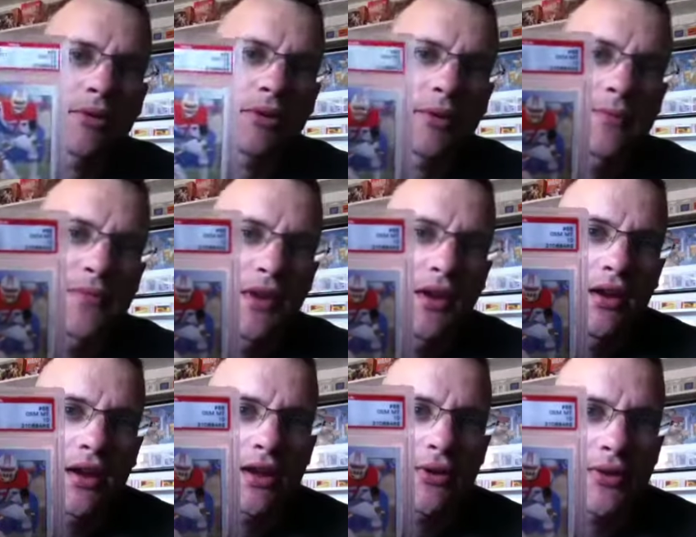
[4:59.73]
But
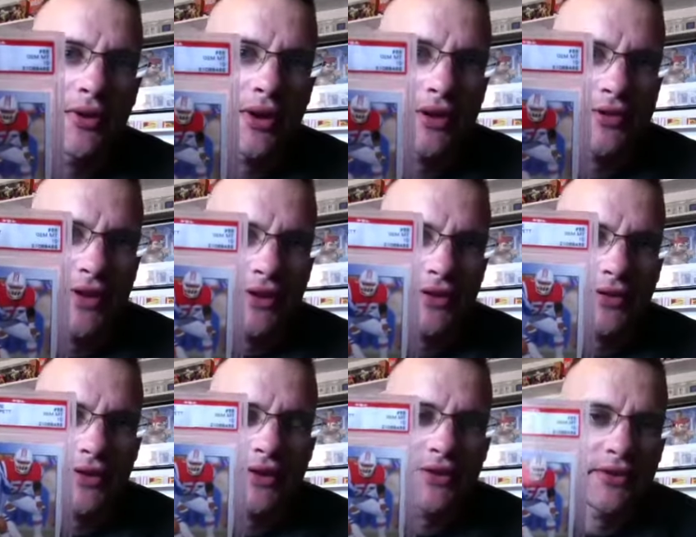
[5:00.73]
anyway, they got a 10 on
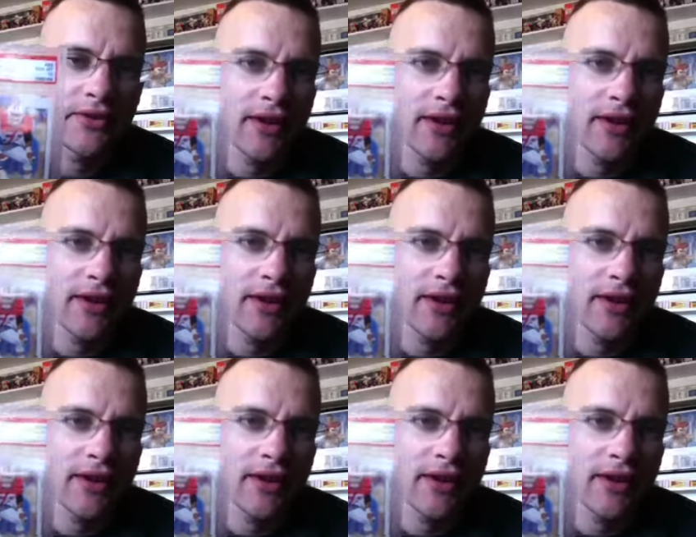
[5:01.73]
this,